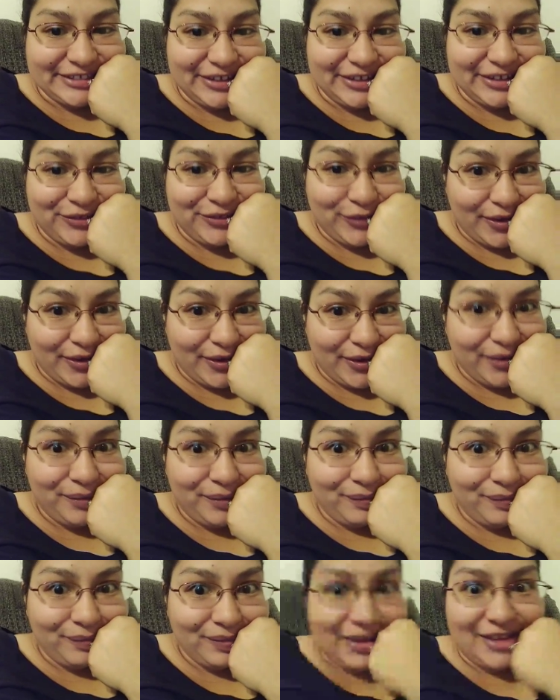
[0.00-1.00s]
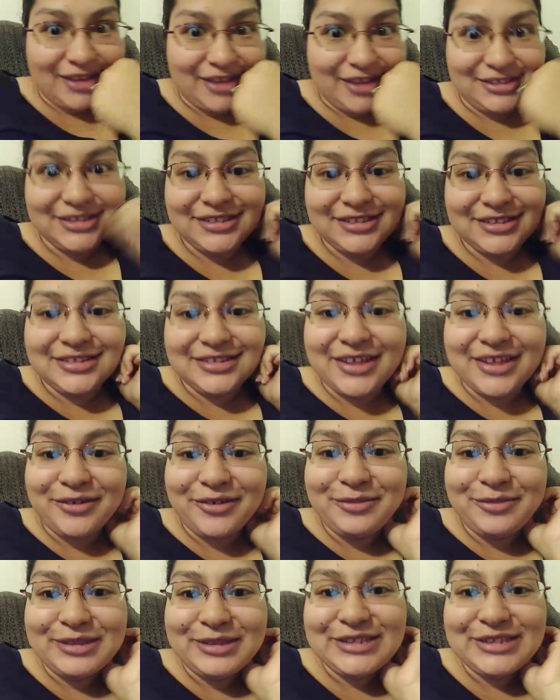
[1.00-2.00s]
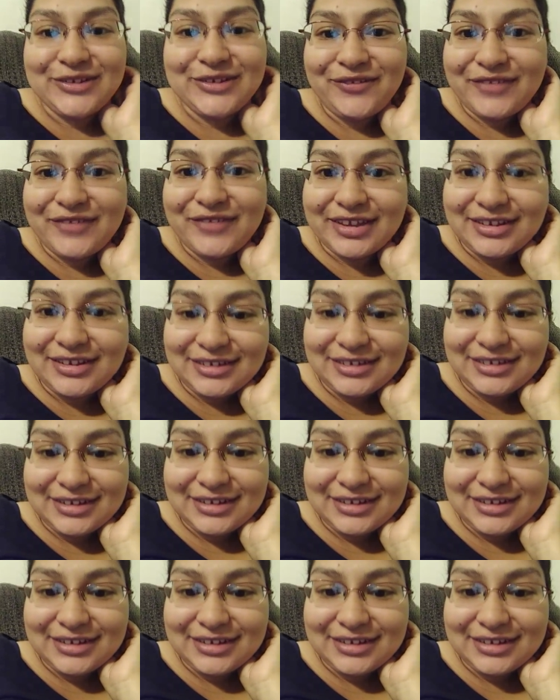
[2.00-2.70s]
Like, yes, that would be so fun.